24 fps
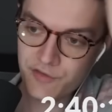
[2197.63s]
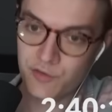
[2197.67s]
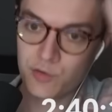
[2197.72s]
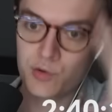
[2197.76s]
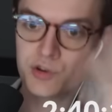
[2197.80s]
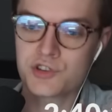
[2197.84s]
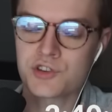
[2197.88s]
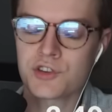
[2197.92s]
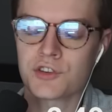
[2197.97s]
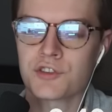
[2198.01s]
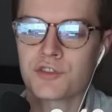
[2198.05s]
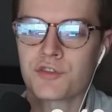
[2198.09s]

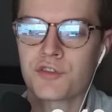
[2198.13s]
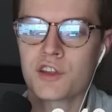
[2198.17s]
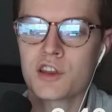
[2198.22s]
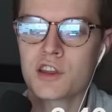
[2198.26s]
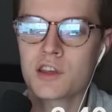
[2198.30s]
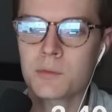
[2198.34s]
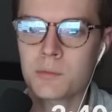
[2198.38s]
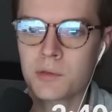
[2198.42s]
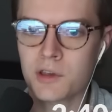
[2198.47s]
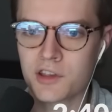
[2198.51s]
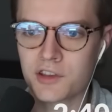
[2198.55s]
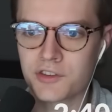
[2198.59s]
which is
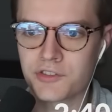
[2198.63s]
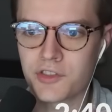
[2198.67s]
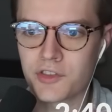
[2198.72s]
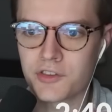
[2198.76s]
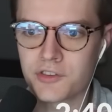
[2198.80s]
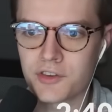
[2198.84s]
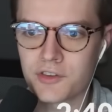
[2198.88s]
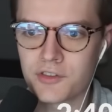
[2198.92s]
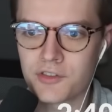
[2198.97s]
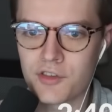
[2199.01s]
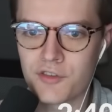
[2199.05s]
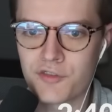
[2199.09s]
fitting because this
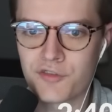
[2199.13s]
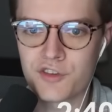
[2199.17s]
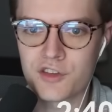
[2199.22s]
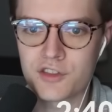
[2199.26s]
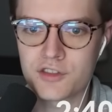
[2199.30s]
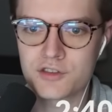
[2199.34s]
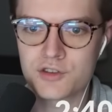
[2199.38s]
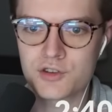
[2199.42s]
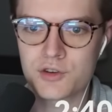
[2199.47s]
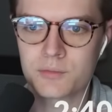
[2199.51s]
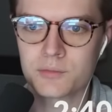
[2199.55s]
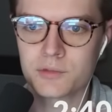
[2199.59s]
is the
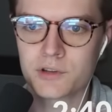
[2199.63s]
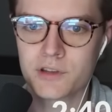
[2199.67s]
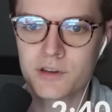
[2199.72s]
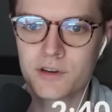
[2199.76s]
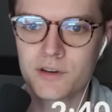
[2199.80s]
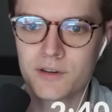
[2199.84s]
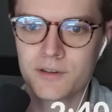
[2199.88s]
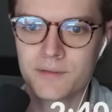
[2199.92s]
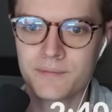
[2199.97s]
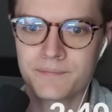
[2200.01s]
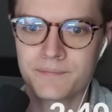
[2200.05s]
5th gym leader.